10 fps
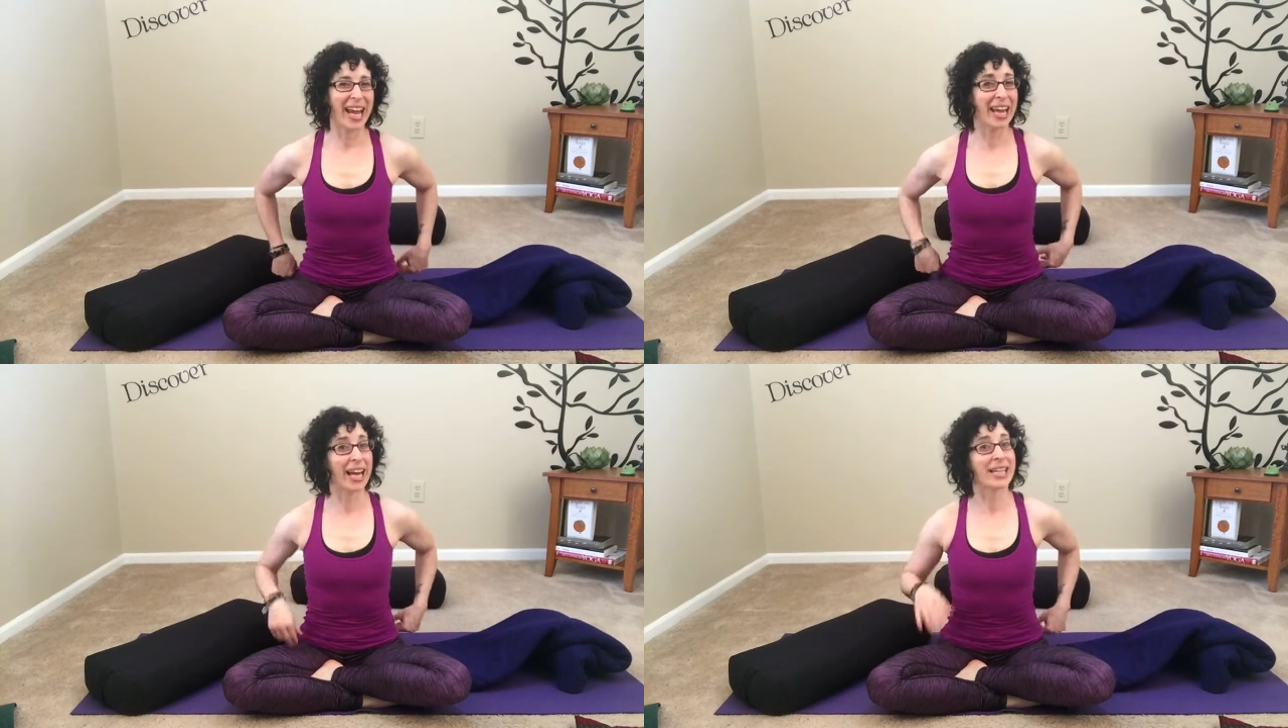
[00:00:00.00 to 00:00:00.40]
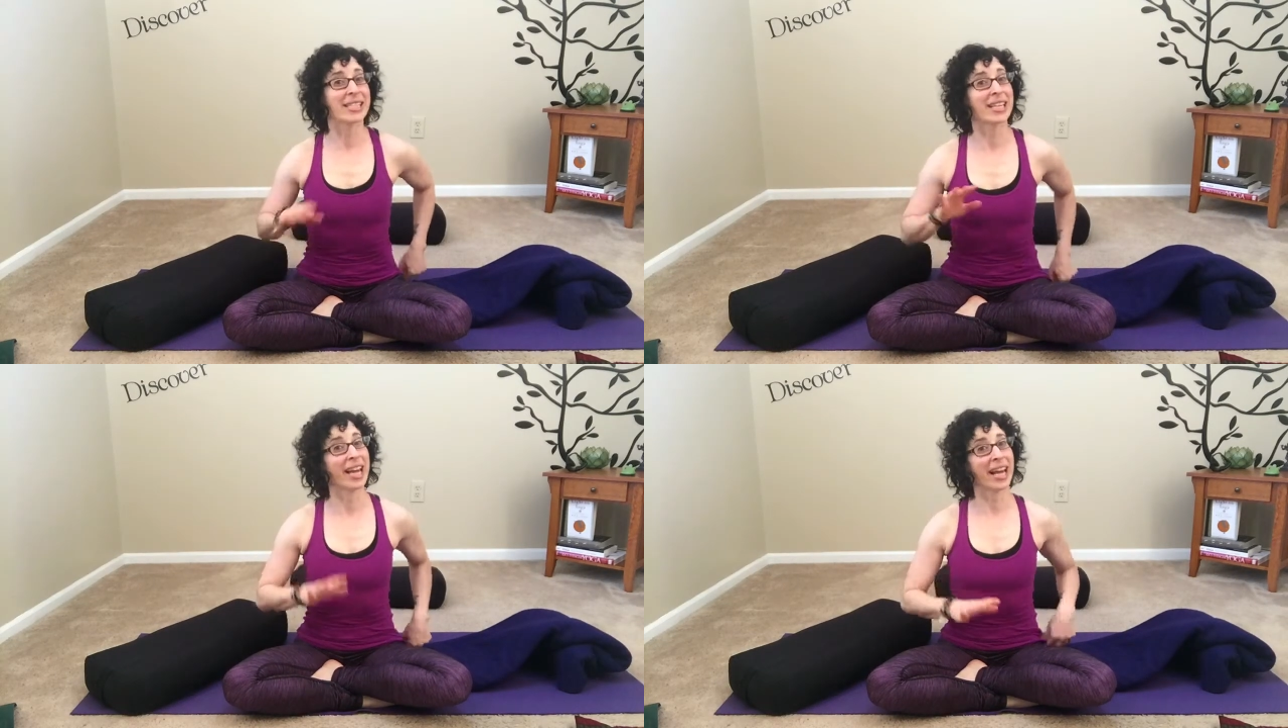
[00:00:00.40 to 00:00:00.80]
and
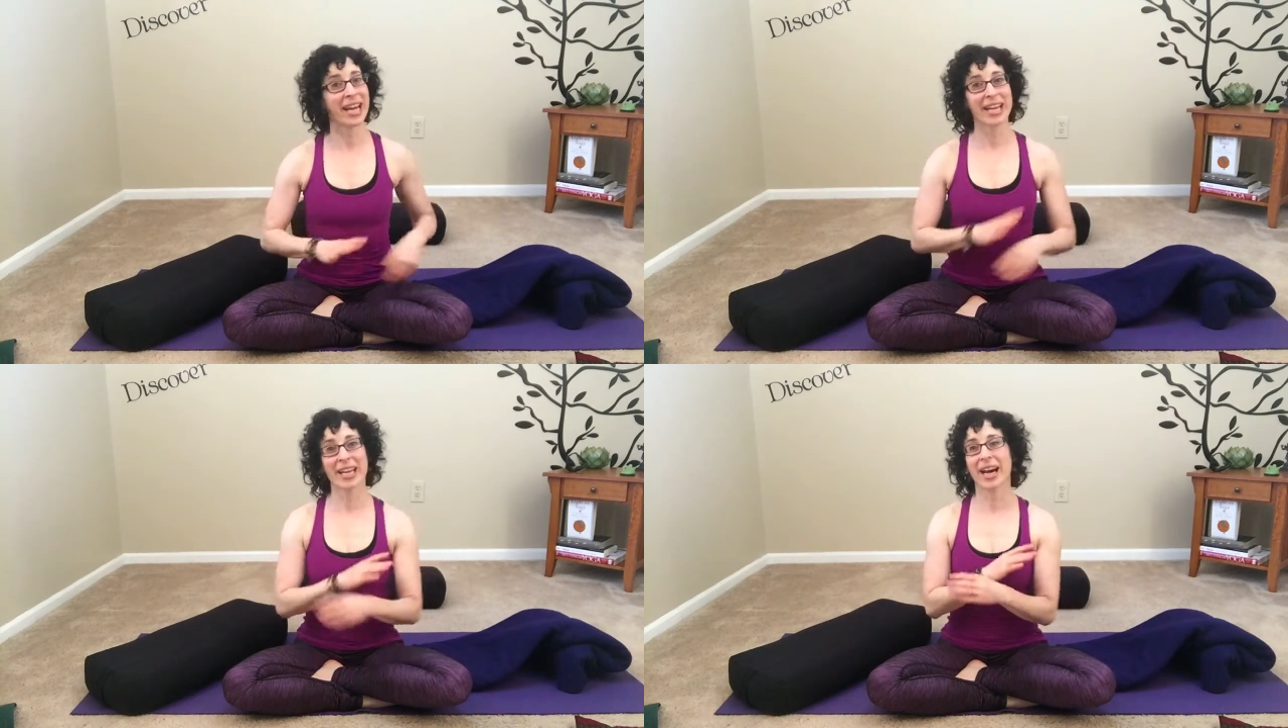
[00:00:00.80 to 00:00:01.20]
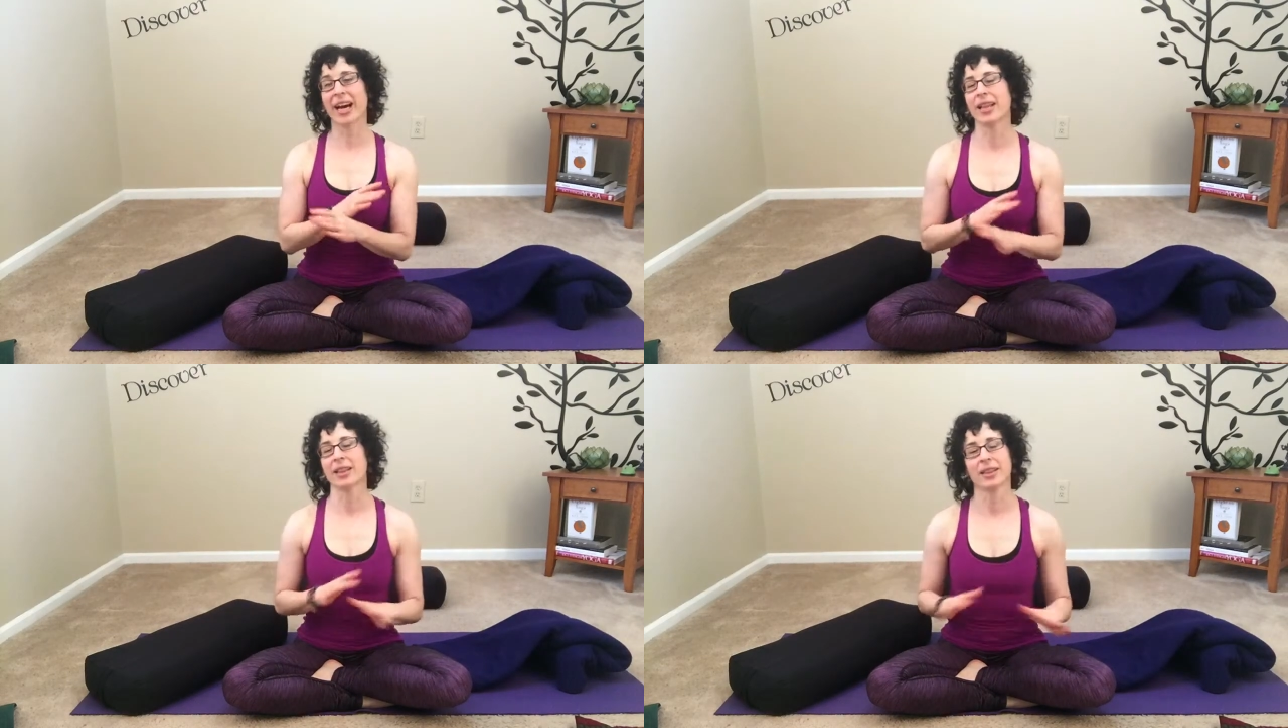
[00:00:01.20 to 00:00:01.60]
today
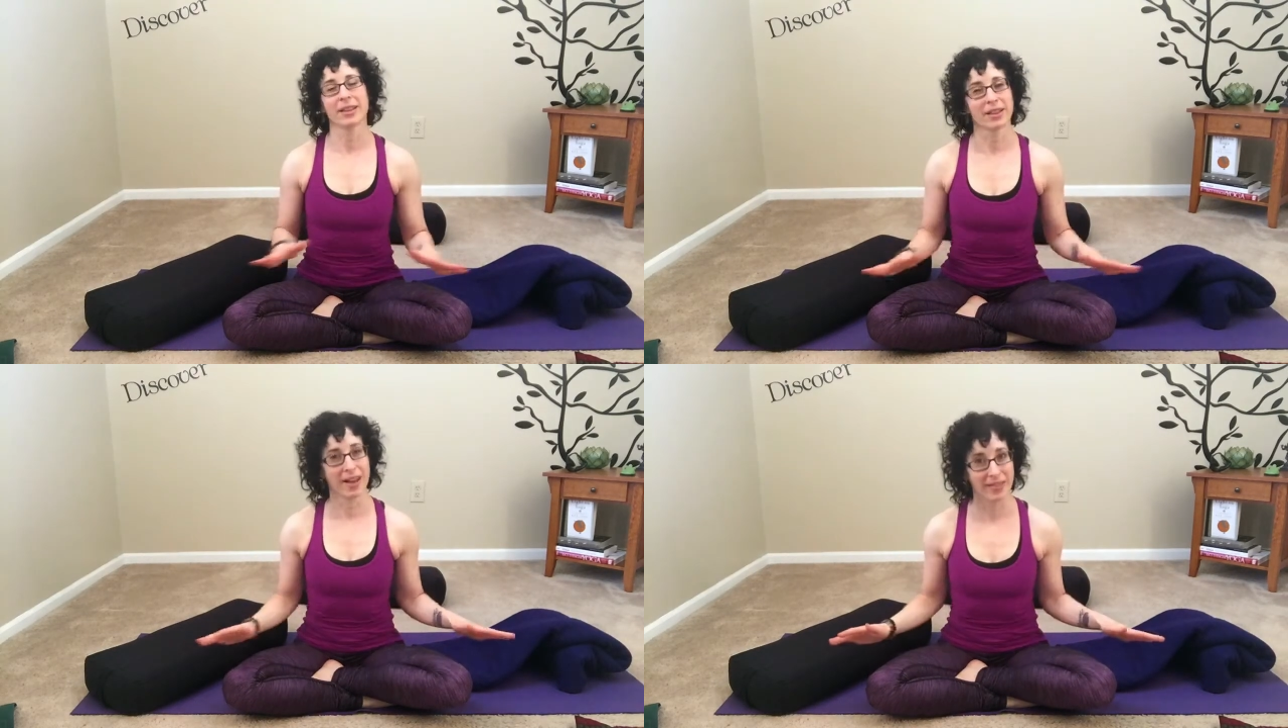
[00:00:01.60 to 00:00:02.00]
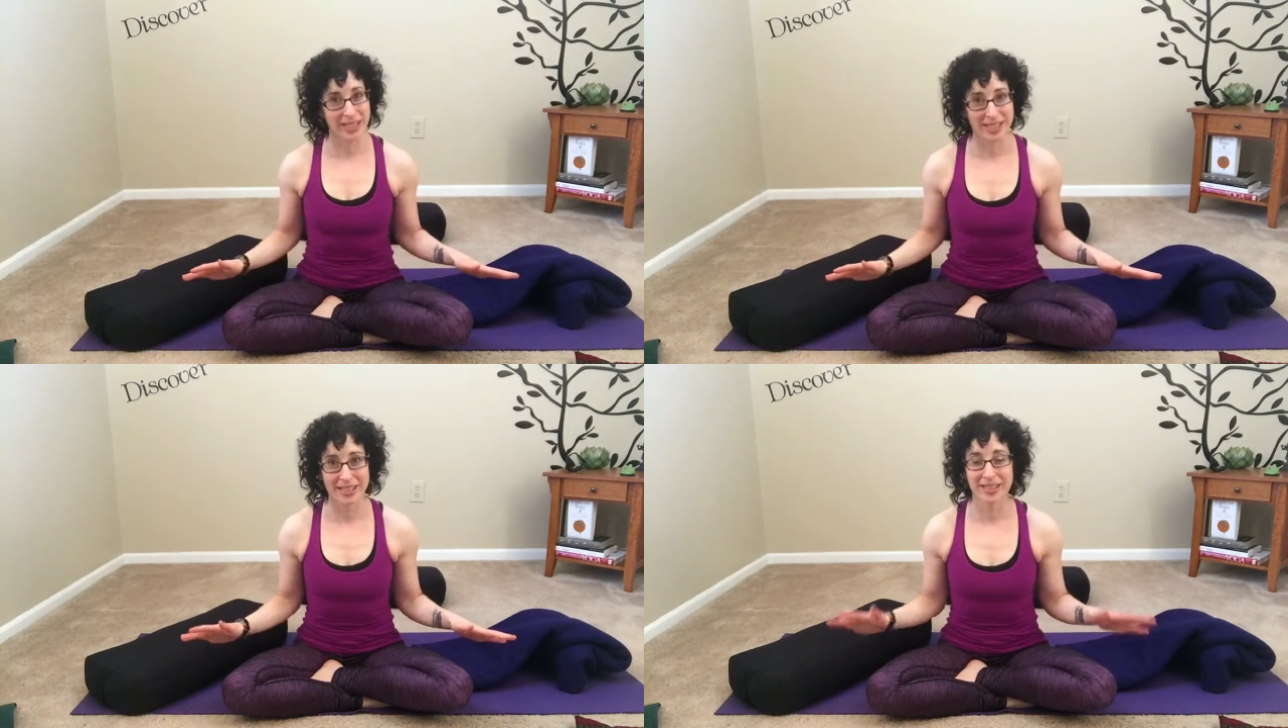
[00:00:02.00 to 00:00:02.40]
I love
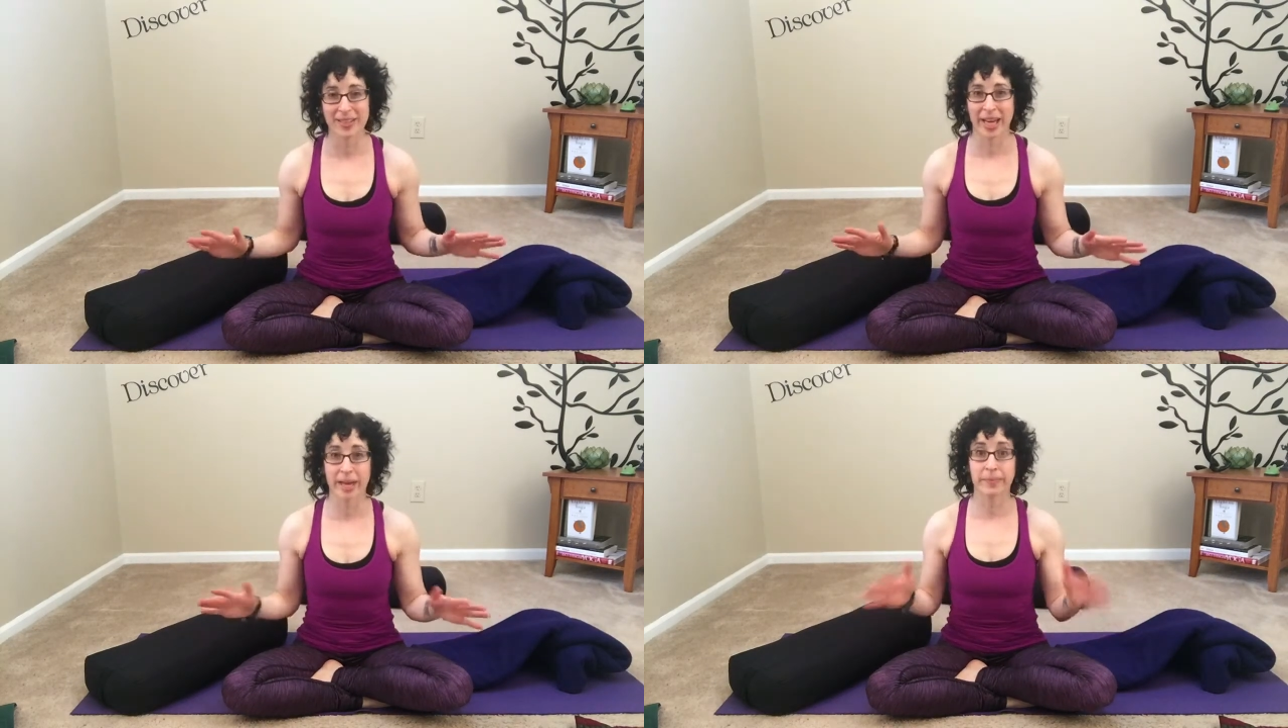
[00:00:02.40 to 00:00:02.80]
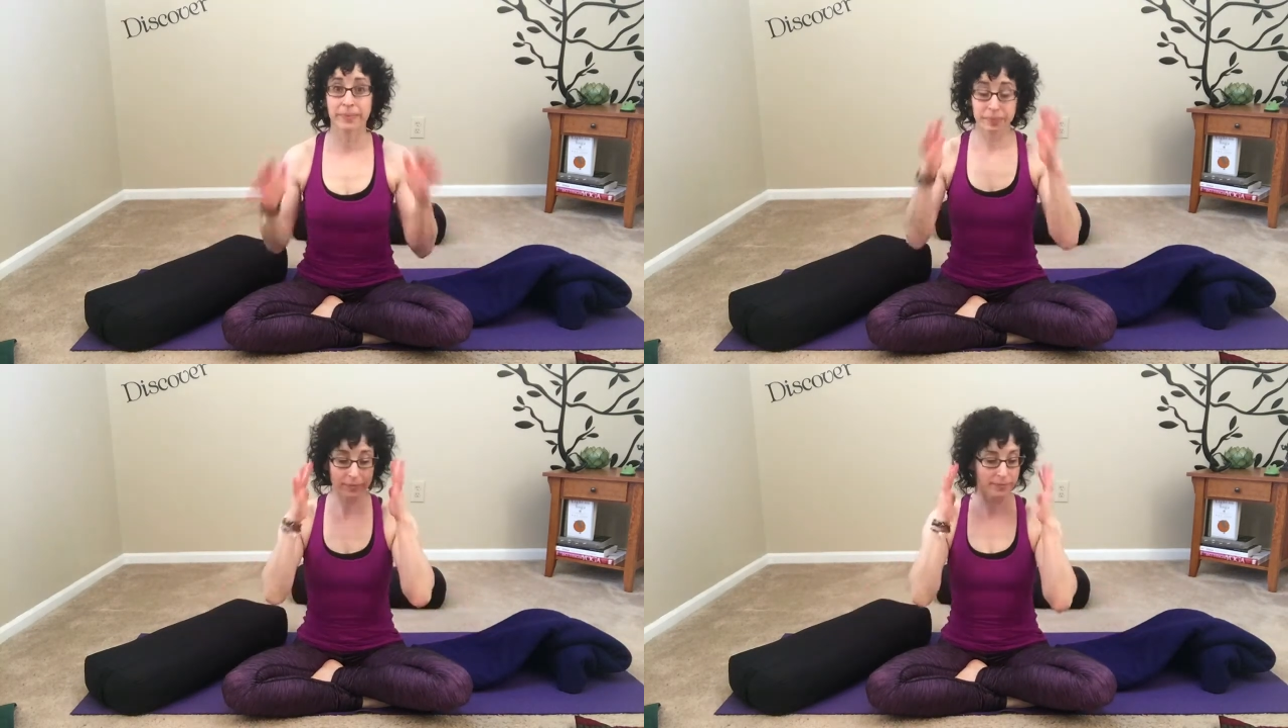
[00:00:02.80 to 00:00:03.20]
it, okay?